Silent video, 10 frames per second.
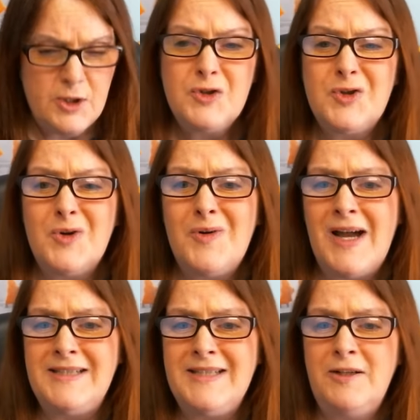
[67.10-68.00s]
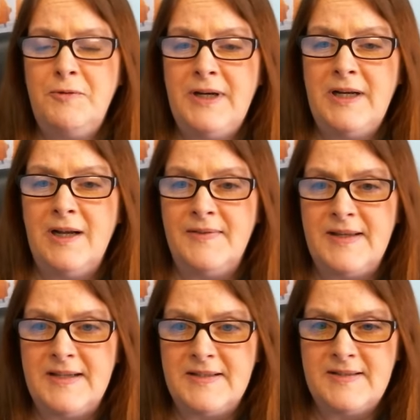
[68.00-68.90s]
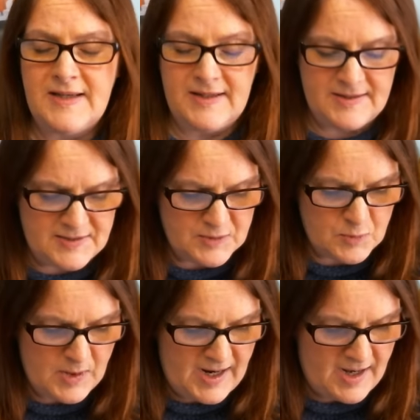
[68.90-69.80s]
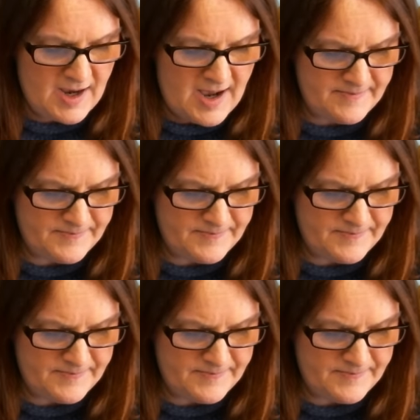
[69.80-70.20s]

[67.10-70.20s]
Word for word: So I did a reading on this, and this is what I got.